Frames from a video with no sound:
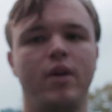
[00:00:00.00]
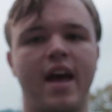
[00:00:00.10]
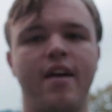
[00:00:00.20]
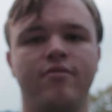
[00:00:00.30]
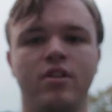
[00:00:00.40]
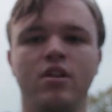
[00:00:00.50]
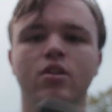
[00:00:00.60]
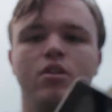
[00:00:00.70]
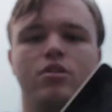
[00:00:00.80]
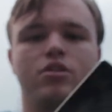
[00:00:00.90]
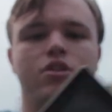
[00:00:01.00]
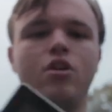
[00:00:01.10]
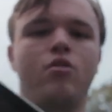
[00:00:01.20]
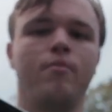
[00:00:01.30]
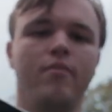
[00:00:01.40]
we have,
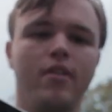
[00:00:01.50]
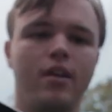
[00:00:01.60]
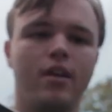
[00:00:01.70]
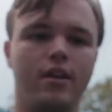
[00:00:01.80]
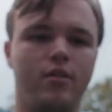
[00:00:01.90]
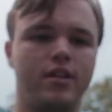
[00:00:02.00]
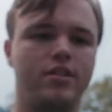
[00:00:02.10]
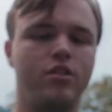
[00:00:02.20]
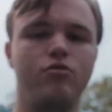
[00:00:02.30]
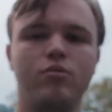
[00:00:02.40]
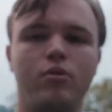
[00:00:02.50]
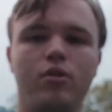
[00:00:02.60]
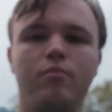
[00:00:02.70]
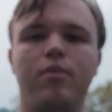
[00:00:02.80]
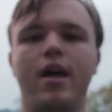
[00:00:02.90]
so it's
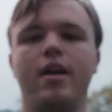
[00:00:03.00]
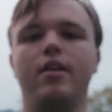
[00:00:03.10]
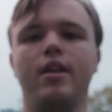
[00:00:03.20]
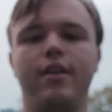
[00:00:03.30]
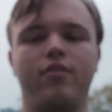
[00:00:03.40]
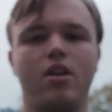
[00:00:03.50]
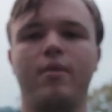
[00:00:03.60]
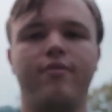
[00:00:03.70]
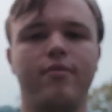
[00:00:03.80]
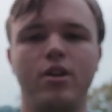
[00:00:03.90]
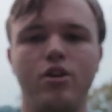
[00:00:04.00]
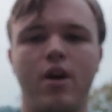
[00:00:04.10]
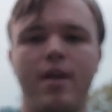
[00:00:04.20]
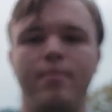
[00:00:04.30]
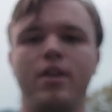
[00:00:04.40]
usable. But if you're coming from a new
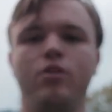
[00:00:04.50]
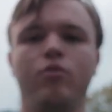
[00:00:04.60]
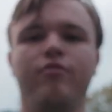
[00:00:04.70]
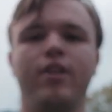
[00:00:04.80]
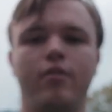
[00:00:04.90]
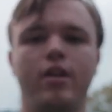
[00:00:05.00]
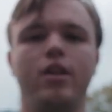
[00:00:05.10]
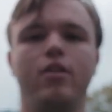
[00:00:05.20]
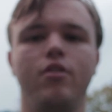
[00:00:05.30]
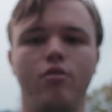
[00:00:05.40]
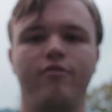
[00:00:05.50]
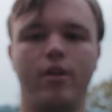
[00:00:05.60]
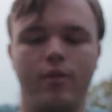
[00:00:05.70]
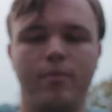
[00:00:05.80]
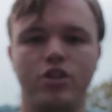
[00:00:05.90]
iPad, you will
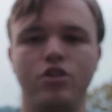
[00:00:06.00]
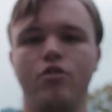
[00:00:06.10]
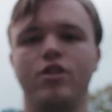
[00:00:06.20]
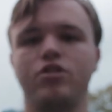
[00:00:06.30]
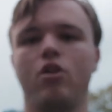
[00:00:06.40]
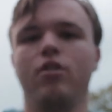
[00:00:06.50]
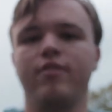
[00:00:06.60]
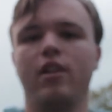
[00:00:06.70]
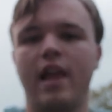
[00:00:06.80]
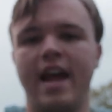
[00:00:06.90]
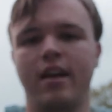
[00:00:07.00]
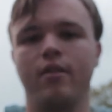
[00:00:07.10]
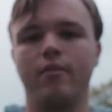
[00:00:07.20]
very much notice all of the lag.